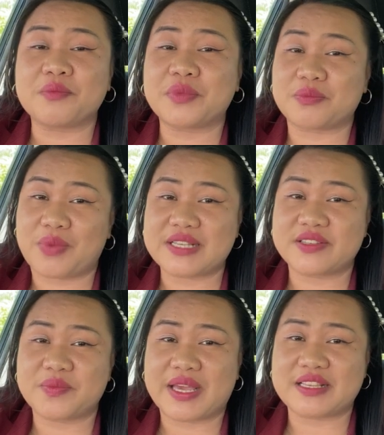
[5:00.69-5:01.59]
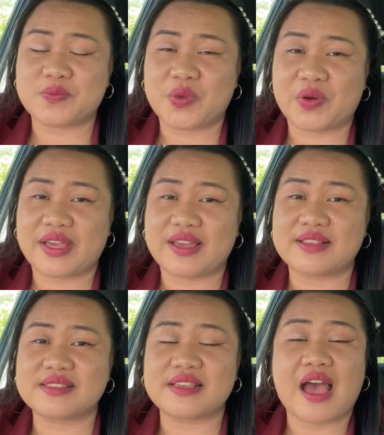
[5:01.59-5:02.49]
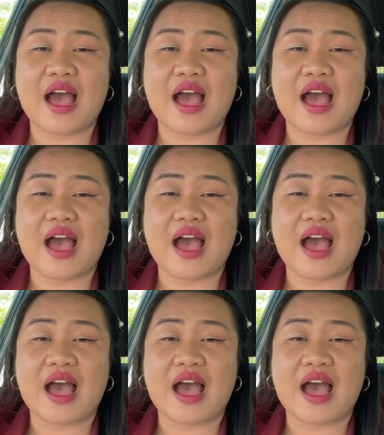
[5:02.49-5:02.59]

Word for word: But based on my experience,